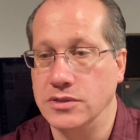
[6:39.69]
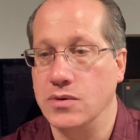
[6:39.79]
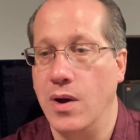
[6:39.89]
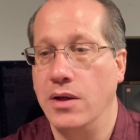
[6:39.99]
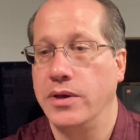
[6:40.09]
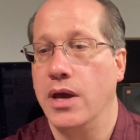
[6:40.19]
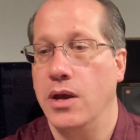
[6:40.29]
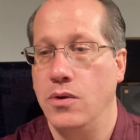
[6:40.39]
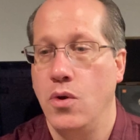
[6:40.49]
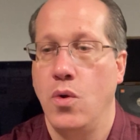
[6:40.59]
So I'll
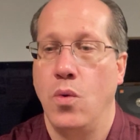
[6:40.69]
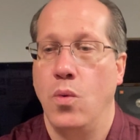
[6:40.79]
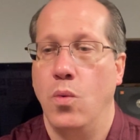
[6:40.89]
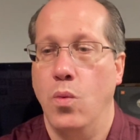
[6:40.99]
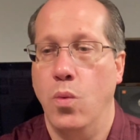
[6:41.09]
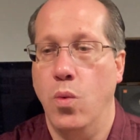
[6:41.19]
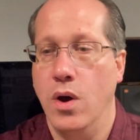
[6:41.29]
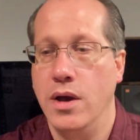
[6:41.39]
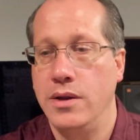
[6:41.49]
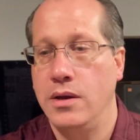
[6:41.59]
get
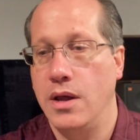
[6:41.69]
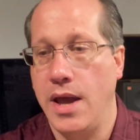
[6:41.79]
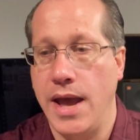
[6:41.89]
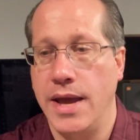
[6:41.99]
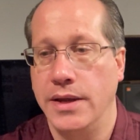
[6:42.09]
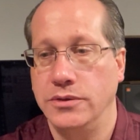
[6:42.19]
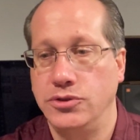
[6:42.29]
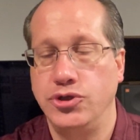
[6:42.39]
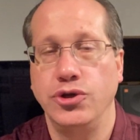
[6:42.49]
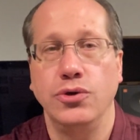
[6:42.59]
1
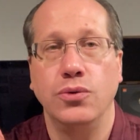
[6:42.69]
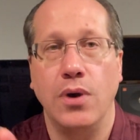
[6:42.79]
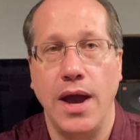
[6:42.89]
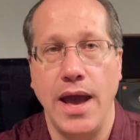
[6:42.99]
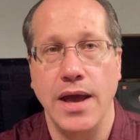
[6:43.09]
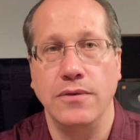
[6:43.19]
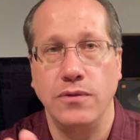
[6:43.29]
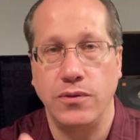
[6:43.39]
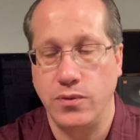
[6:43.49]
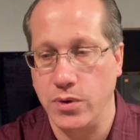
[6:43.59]
and 2
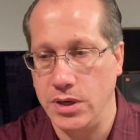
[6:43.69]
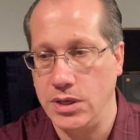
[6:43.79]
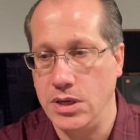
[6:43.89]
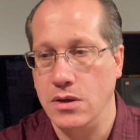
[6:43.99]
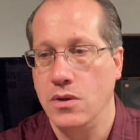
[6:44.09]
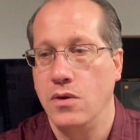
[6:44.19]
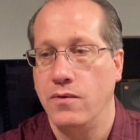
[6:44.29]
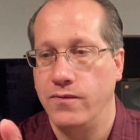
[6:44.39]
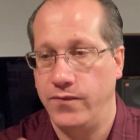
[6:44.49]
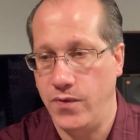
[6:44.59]
and 3,
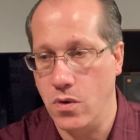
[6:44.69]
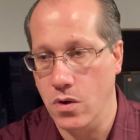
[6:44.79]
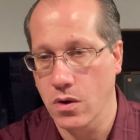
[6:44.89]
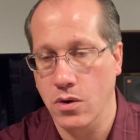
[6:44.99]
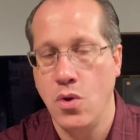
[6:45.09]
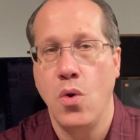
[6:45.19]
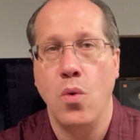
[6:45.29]
4.